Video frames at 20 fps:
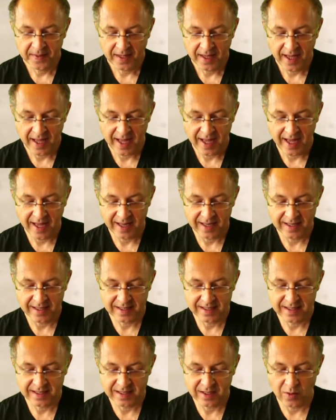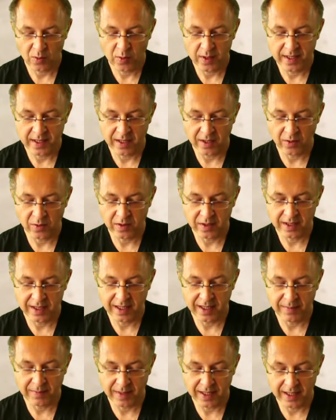And so we don't
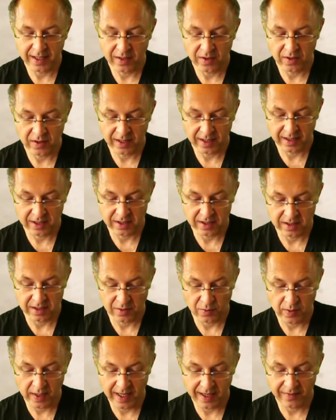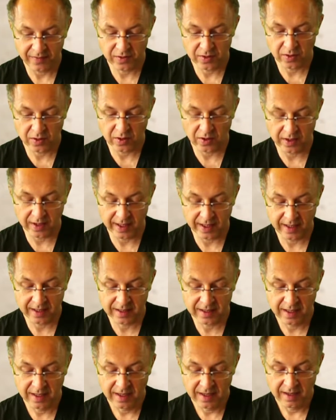need many connections. So we have to connect
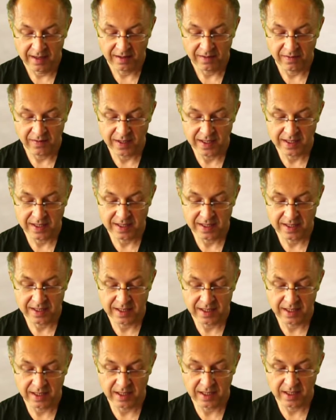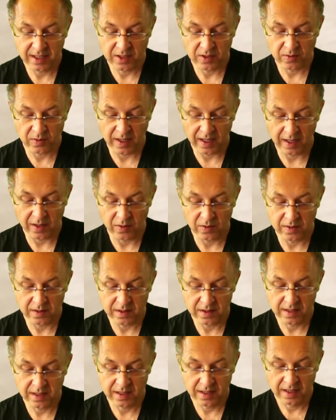VCC,
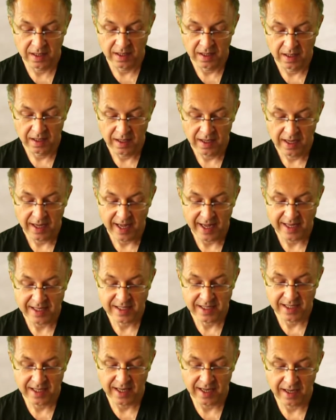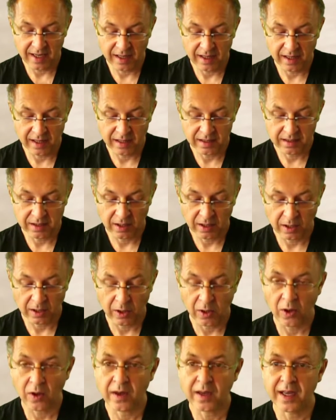ground, SCL, the
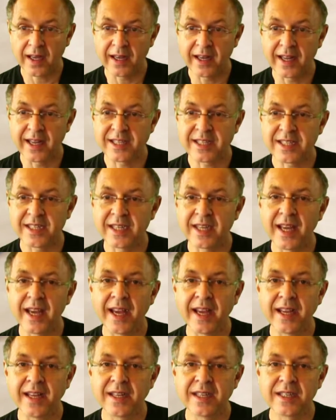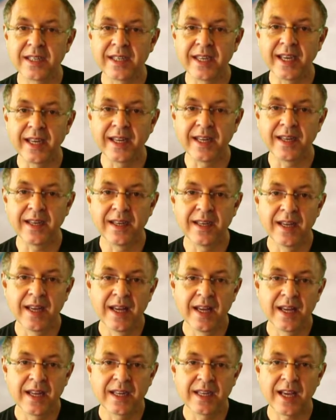clock, and SDA, the data.
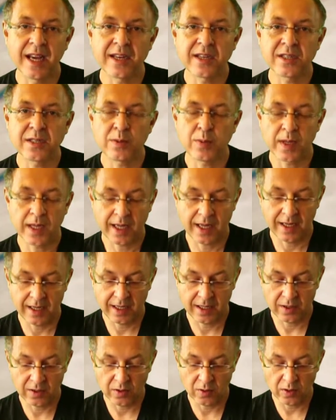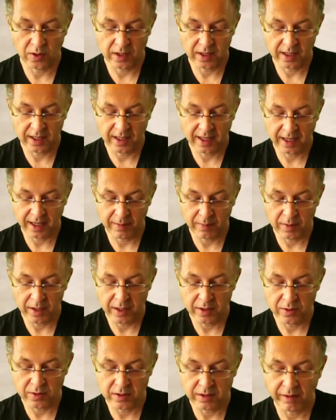The others we can ignore. They can be
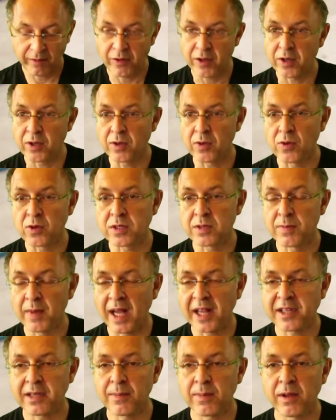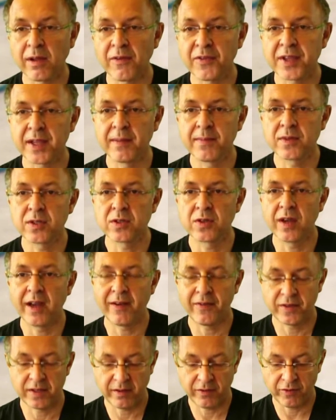used if you use multiple of them to
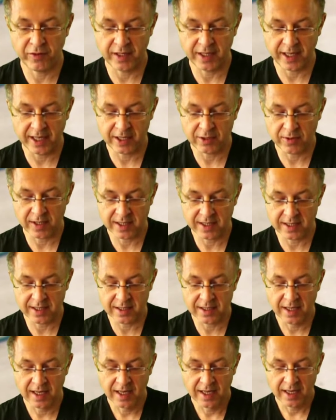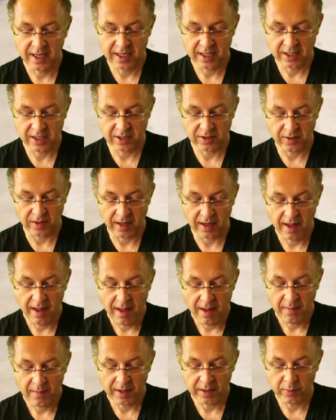have different addresses, etc.
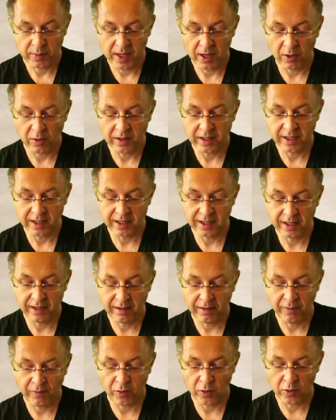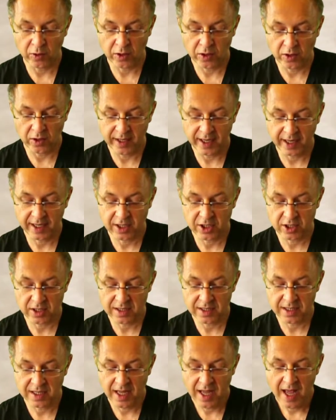But we only need four
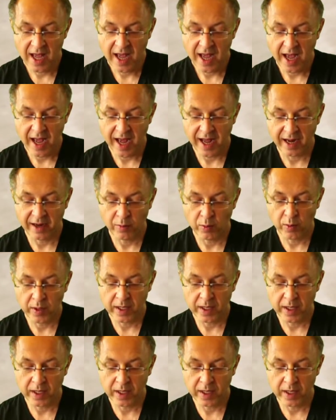connections, and we